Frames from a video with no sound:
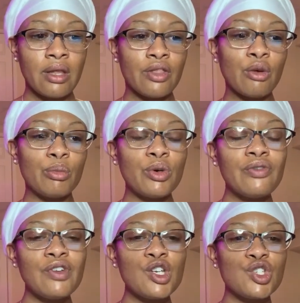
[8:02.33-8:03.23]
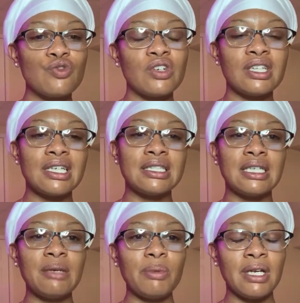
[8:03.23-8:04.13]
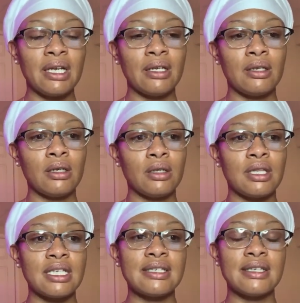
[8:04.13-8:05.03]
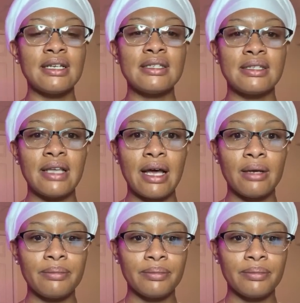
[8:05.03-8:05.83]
The movie is really deep in the sense that